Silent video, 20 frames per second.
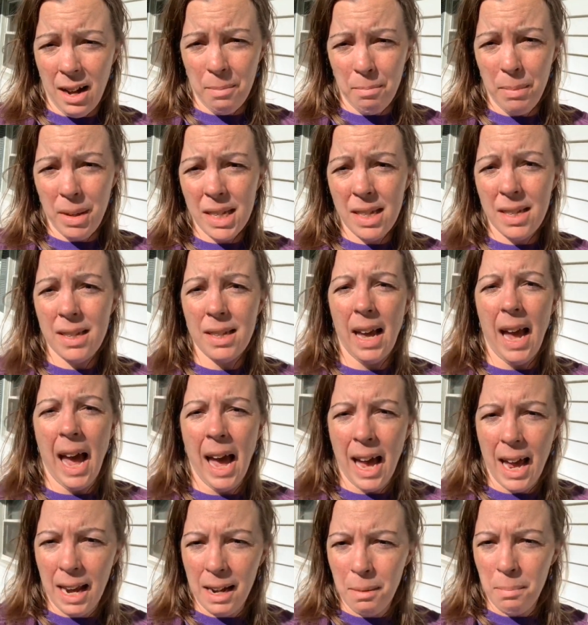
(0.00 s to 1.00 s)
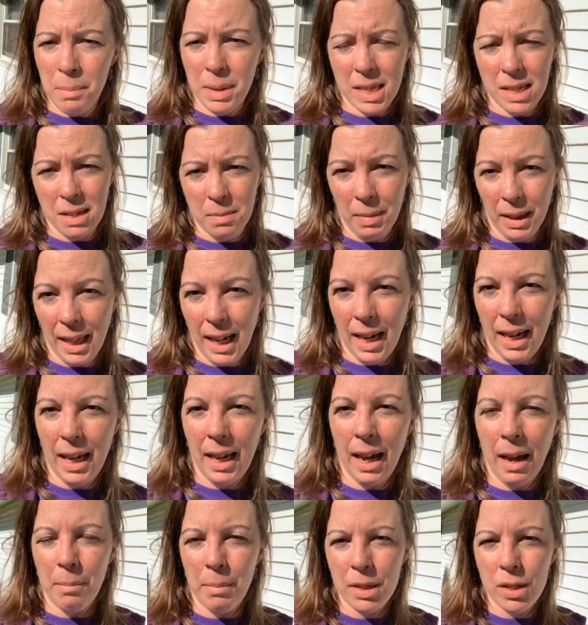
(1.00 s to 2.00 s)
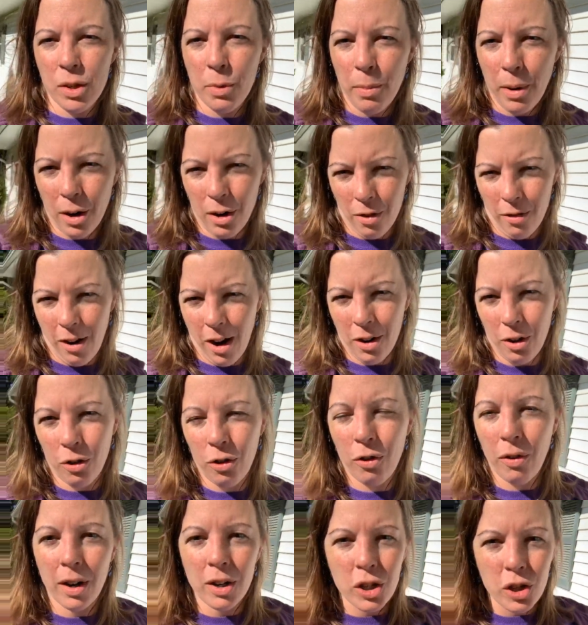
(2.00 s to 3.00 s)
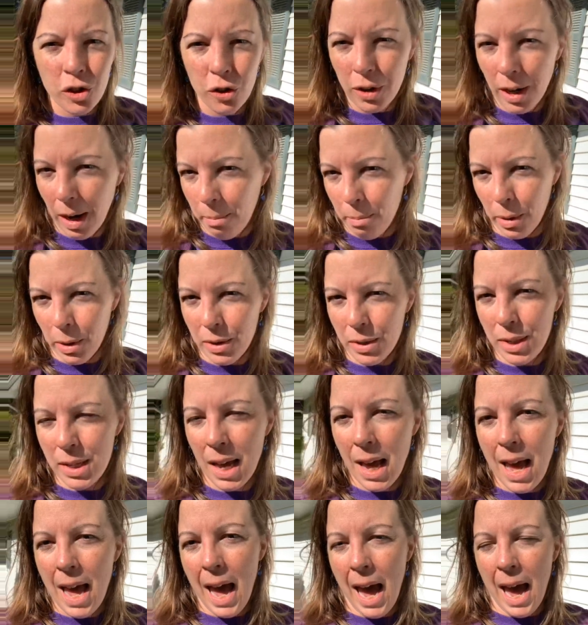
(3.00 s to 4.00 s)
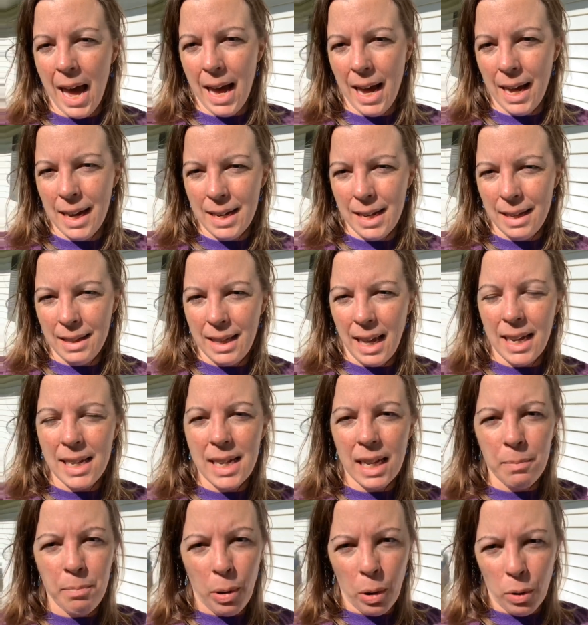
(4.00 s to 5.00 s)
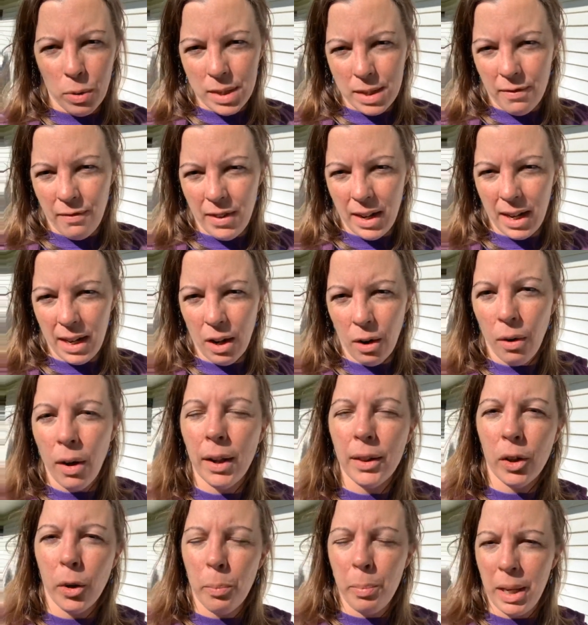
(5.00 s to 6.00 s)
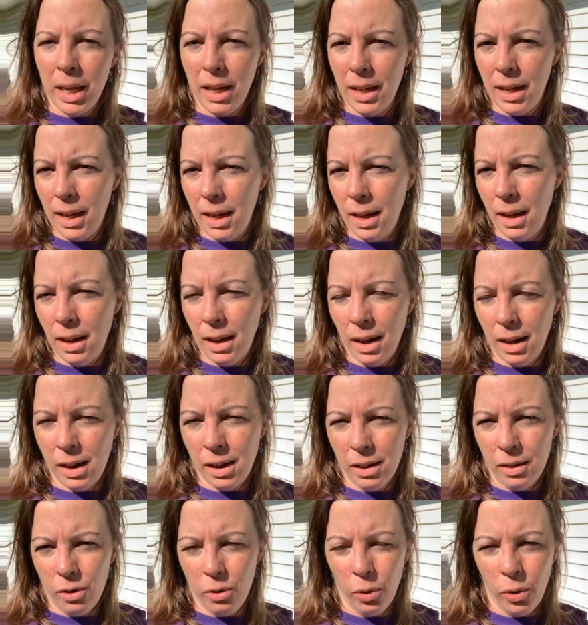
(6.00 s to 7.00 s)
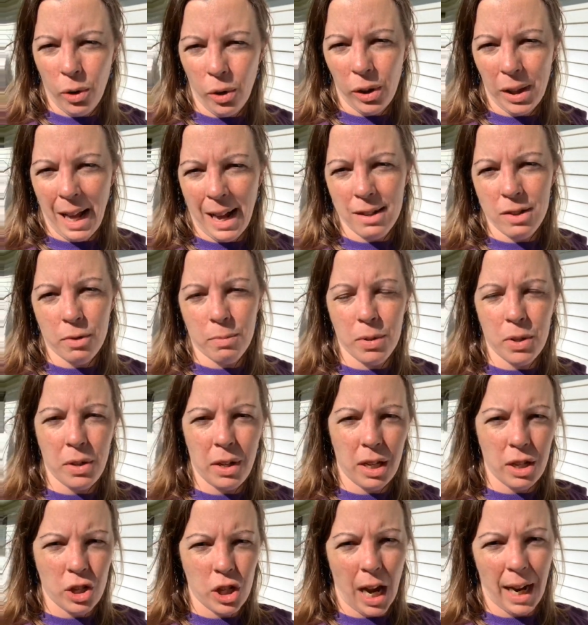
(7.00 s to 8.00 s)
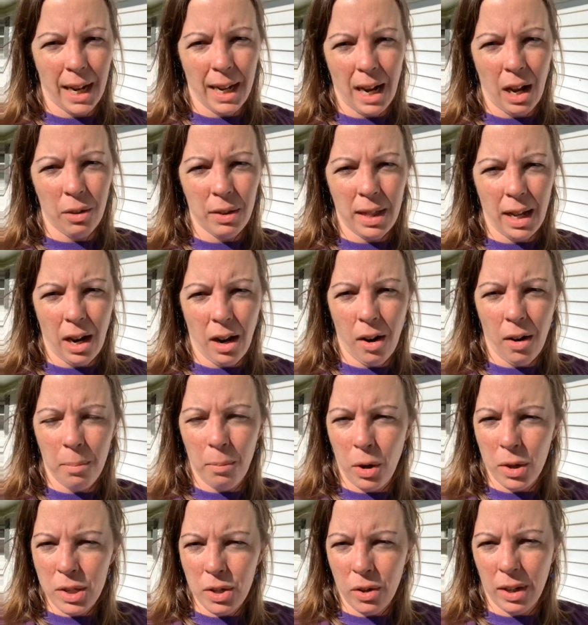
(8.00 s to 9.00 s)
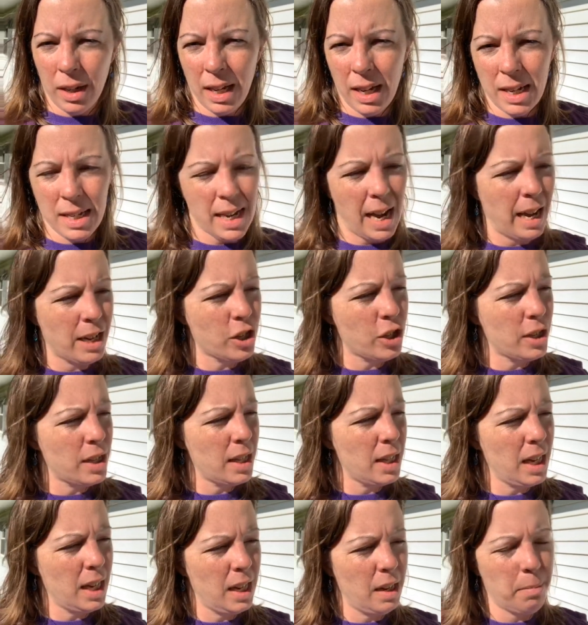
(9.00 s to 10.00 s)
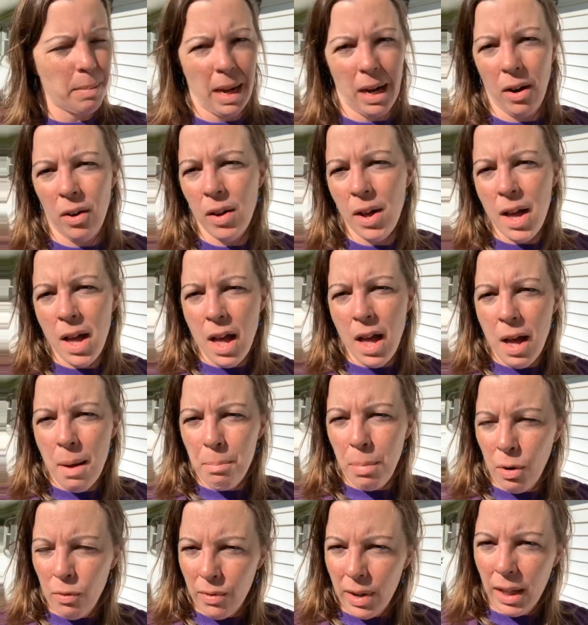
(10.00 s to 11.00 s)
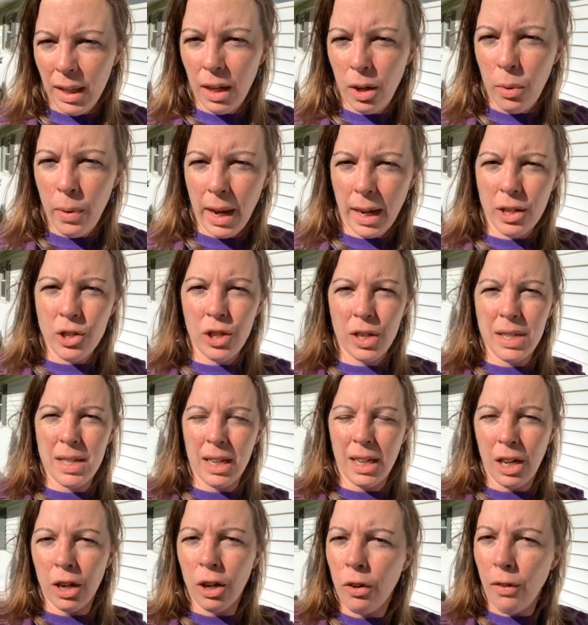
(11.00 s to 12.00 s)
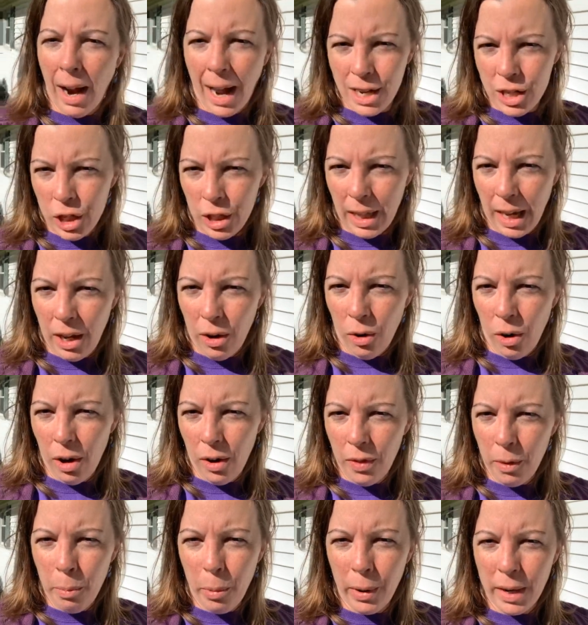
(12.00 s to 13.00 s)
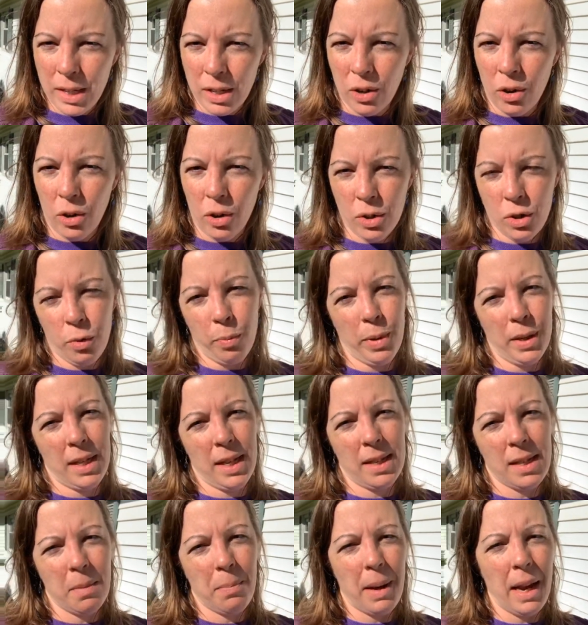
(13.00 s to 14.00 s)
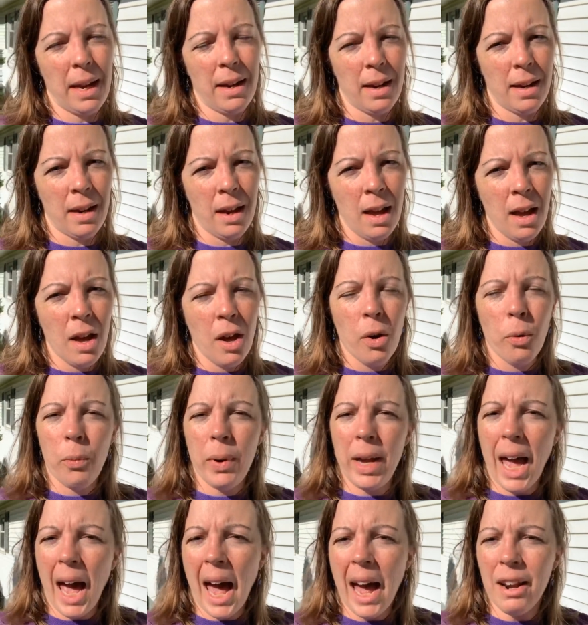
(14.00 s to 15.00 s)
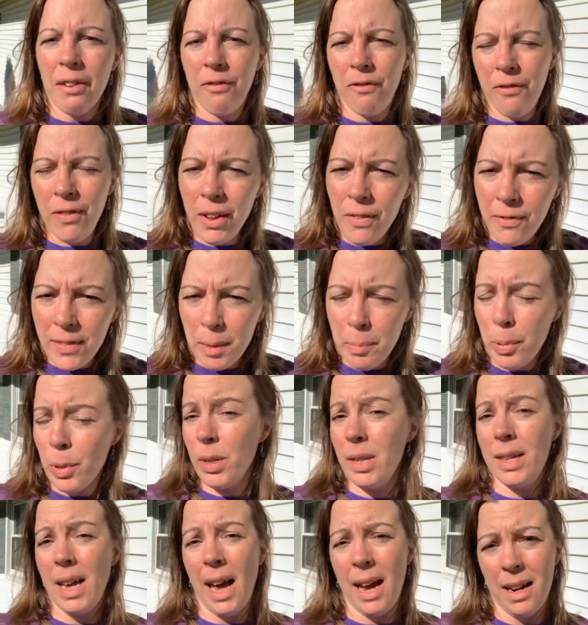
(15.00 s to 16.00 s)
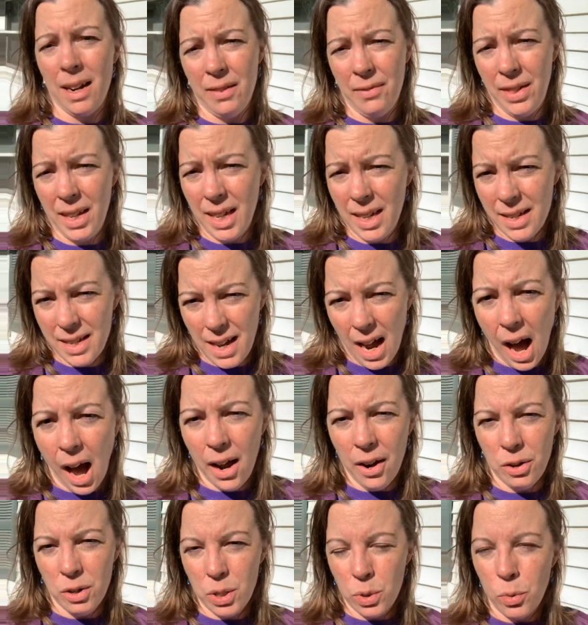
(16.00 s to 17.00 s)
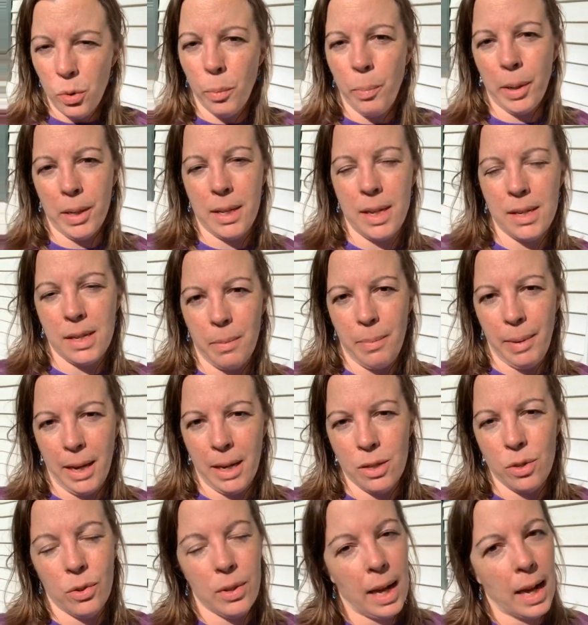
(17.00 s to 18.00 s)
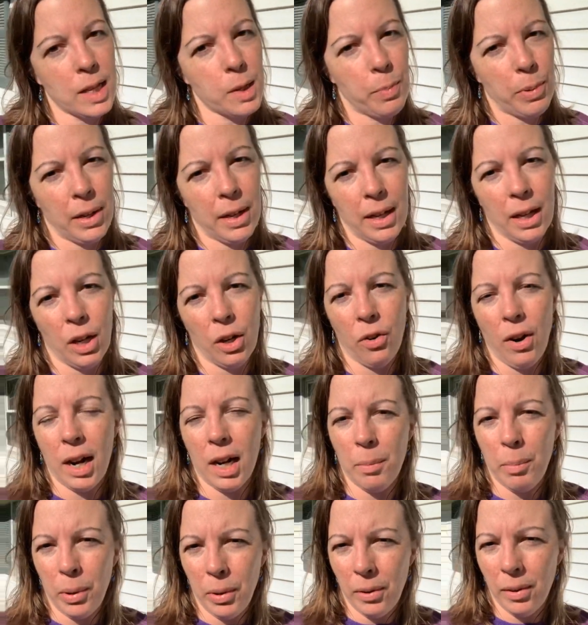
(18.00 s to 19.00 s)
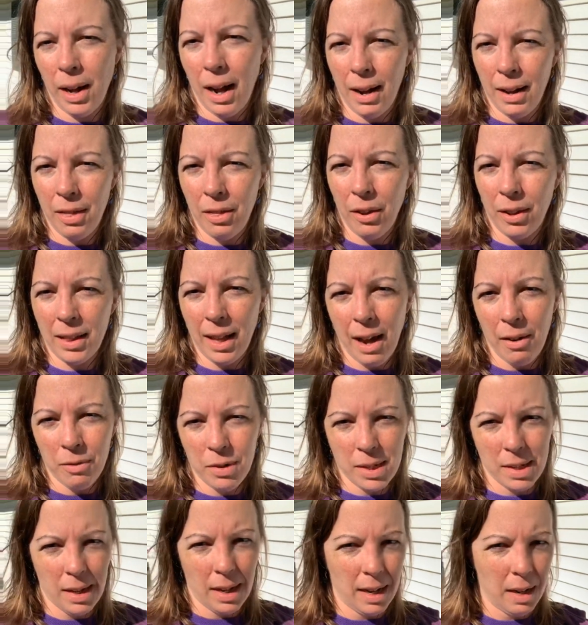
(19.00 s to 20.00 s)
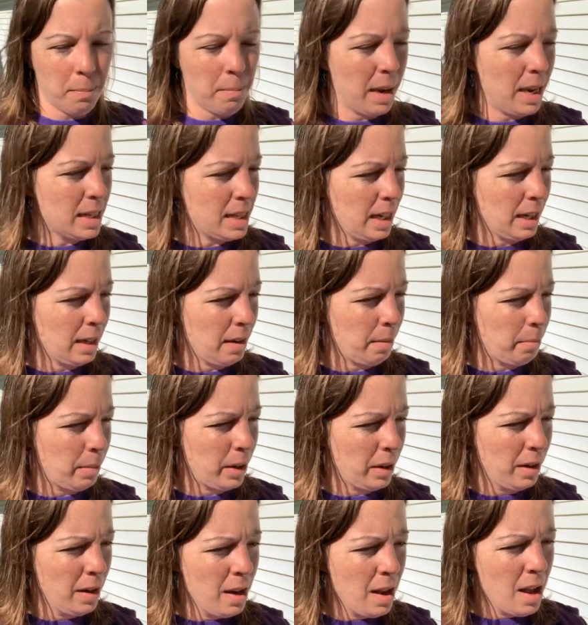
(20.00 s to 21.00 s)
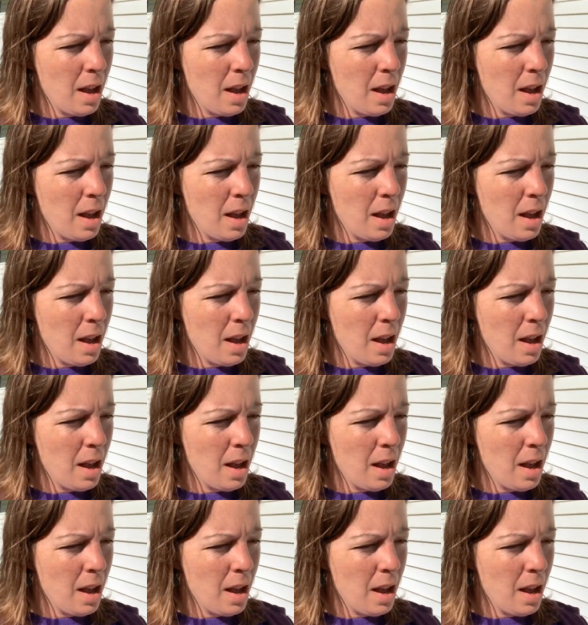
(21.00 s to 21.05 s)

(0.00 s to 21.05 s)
Miss Hen, Mrs. Milady, and Mr. Martirano crunched their numbers, and they did post a video on their PE Google Classroom, so you could check it out there. I'm also going to attach it to the email. But really quick, just to congratulate all the boys and girls who participated, we had 50% of the entire school participate. So that's pretty incredible. I thought that was an amazing number.